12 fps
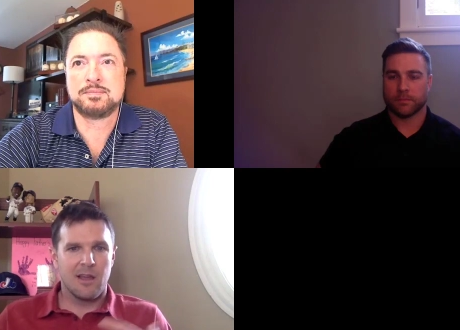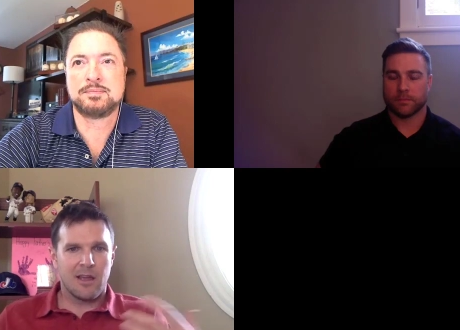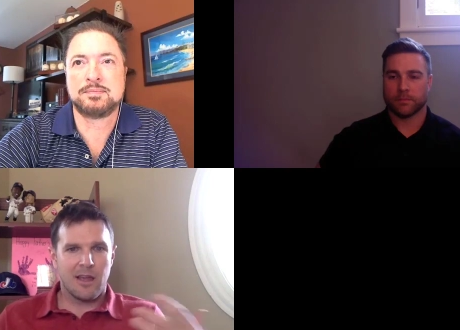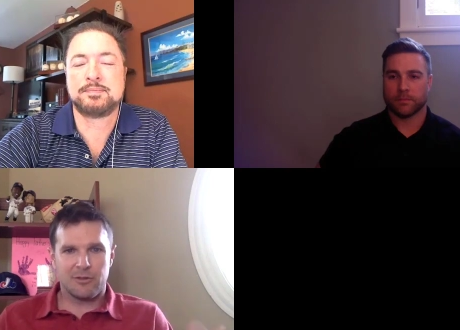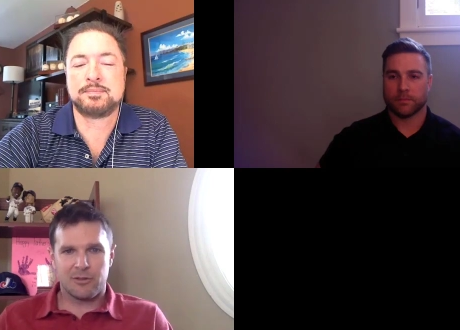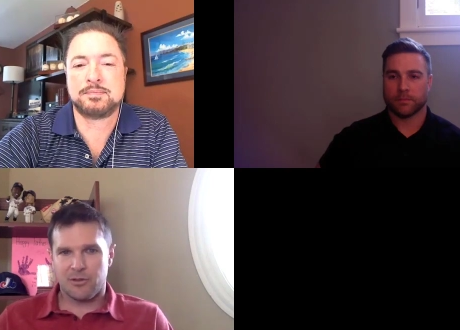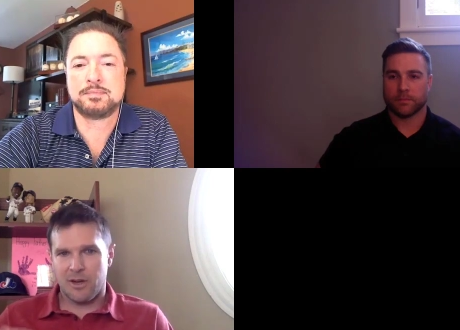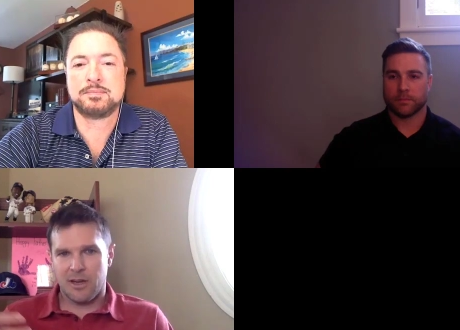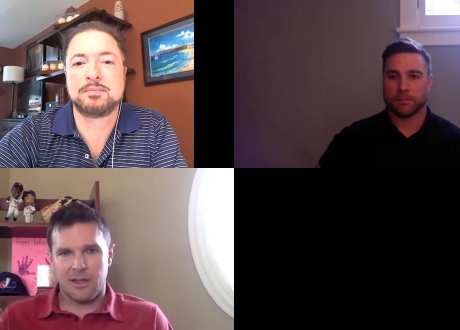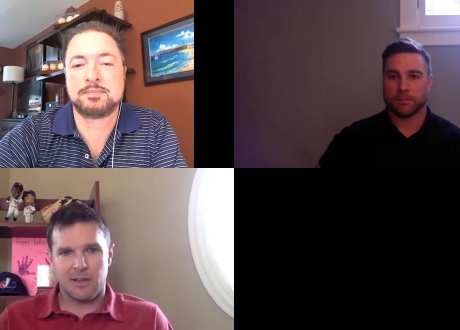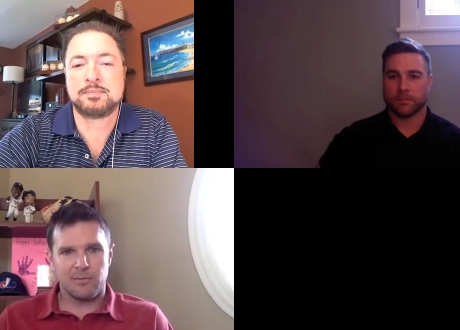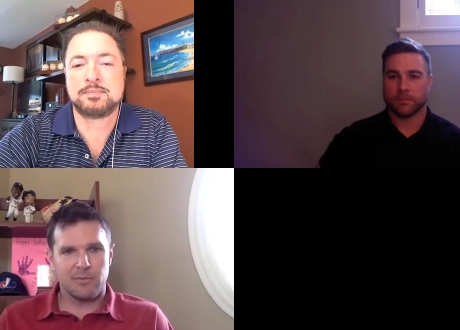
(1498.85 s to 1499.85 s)
Speaker 1: have a
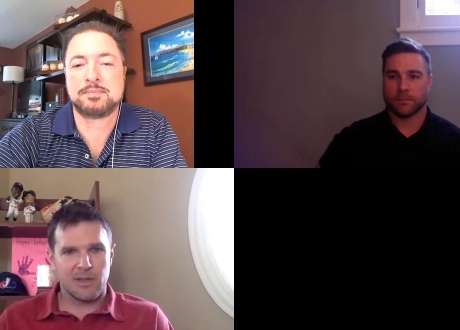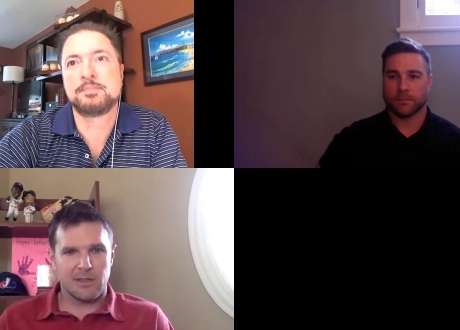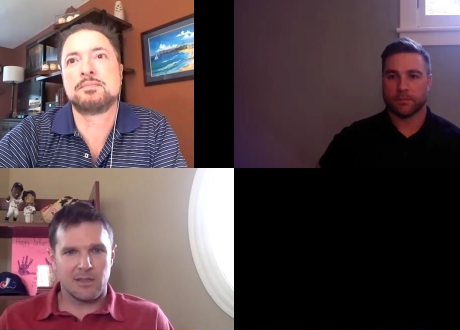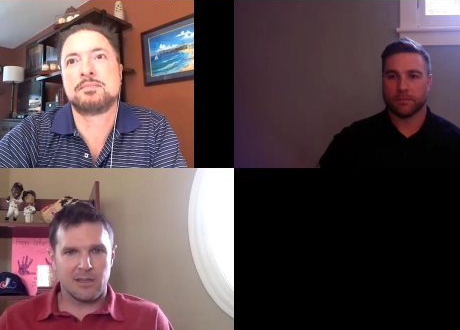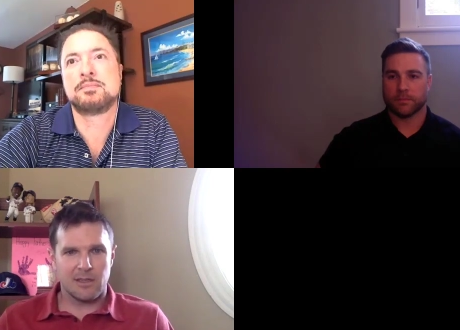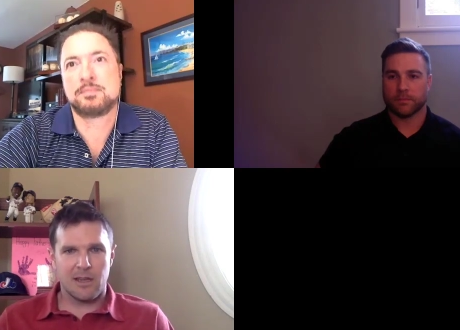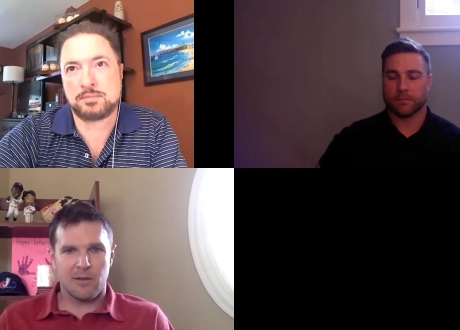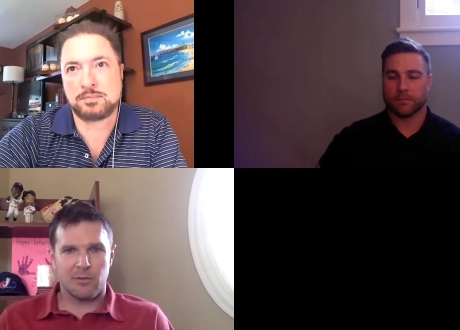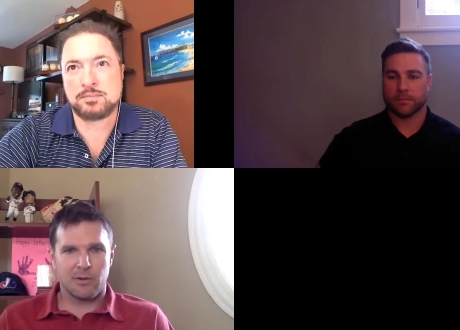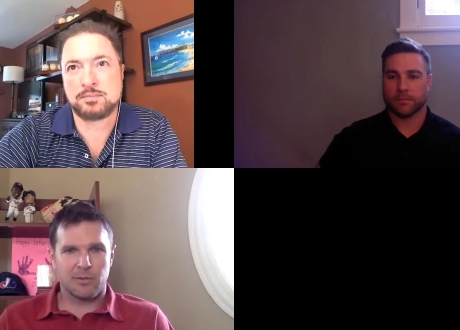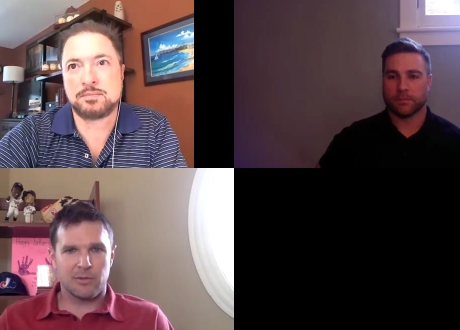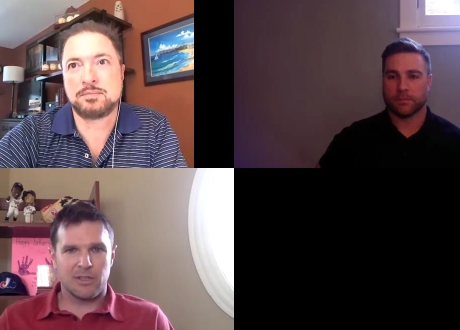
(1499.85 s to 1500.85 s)
drink and
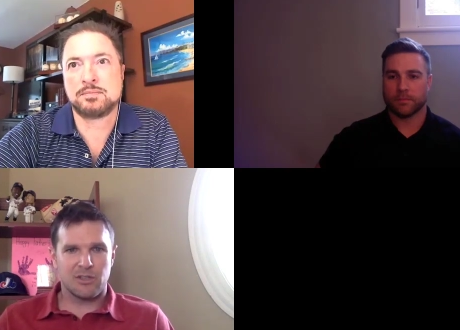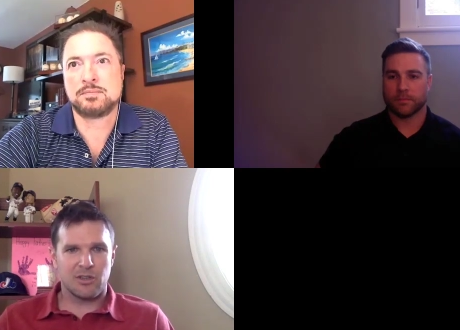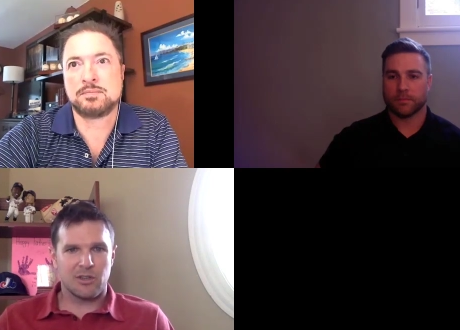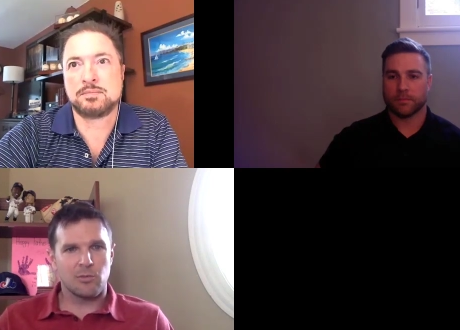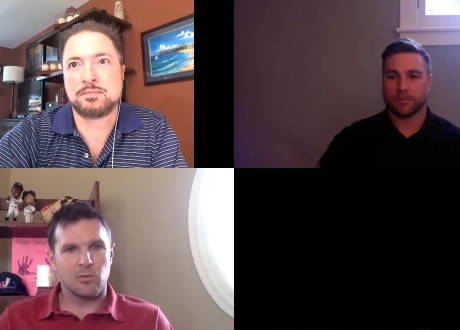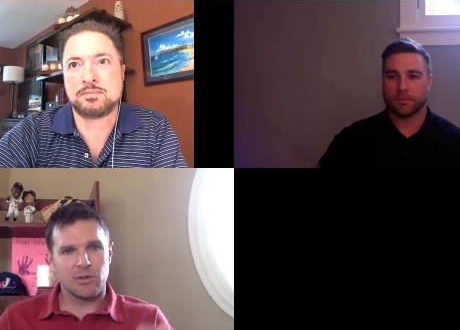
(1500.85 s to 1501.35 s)
network with each other.